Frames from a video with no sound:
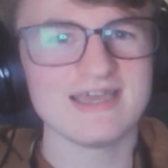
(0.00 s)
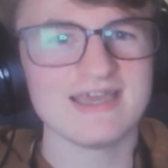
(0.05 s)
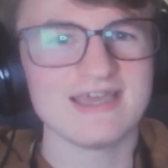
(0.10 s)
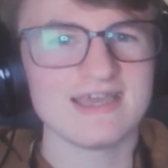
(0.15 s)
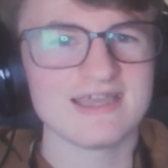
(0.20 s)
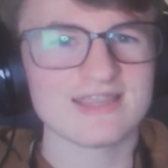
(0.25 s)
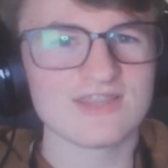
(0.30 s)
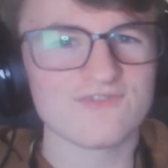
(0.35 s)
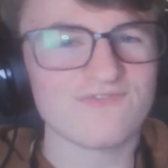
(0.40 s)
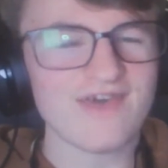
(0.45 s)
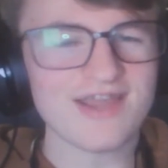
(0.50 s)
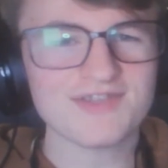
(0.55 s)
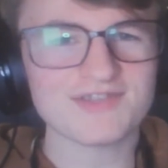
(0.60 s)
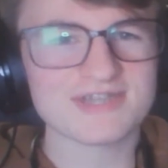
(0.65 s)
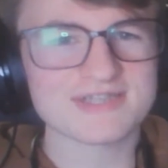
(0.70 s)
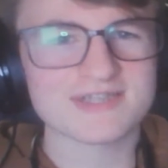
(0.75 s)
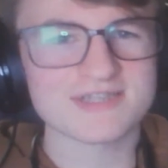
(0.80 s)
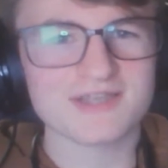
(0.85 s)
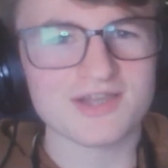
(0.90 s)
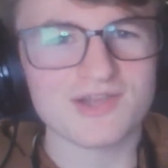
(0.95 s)
the fact that
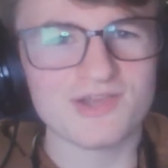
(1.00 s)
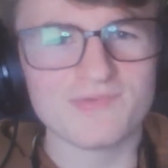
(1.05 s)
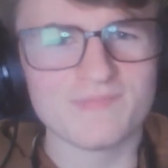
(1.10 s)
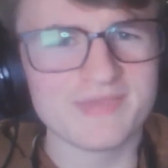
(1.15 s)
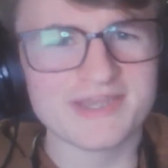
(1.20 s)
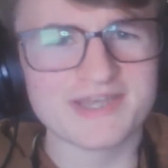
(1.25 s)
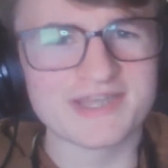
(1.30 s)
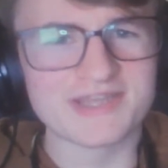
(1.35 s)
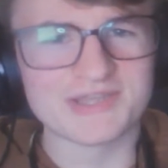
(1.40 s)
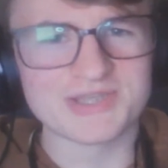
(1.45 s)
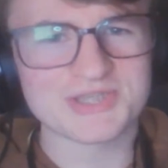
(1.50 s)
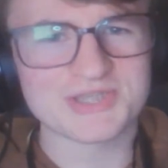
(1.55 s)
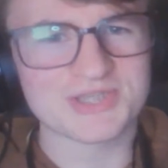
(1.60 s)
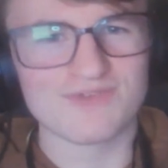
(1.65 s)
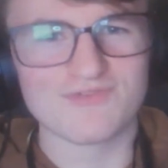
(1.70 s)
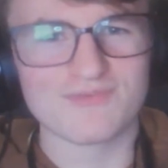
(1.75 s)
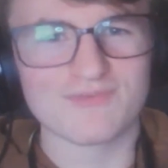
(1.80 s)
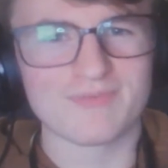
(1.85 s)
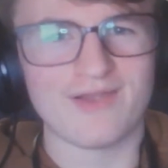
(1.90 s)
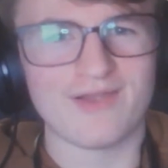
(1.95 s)
it's not immediately
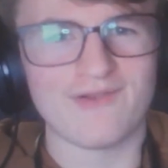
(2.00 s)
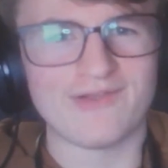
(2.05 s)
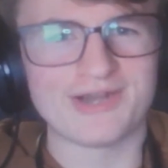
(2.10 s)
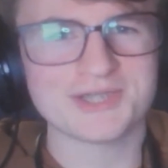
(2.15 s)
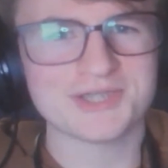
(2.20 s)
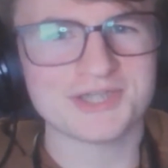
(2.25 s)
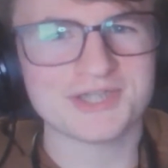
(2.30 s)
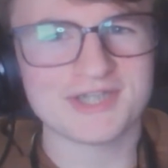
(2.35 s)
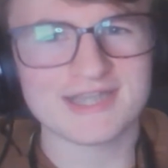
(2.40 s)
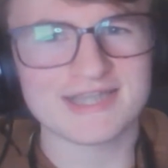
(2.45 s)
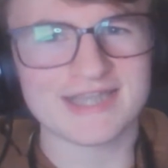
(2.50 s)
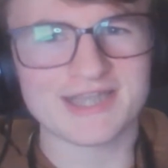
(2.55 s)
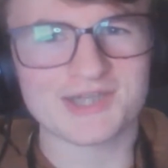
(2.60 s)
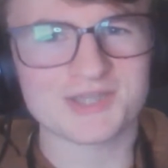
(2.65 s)
self-apparent and she didn't, like,